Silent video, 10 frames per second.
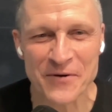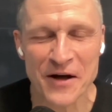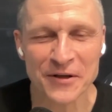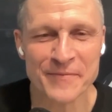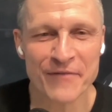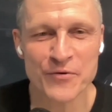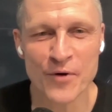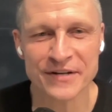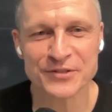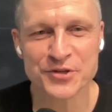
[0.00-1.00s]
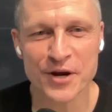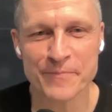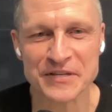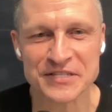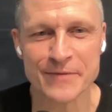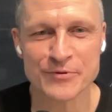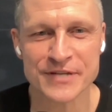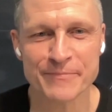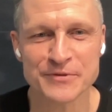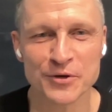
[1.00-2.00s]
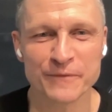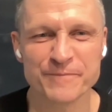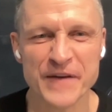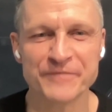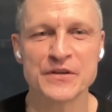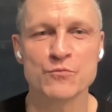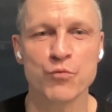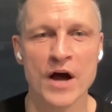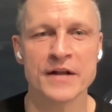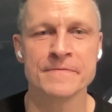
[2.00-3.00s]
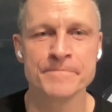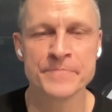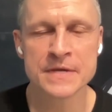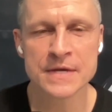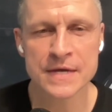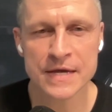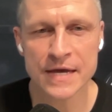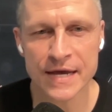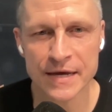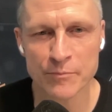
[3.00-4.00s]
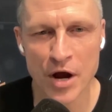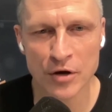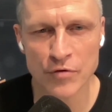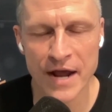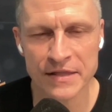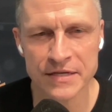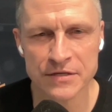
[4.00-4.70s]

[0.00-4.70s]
welcome everyone to Chirping Zebras episode 51. And Mark Riley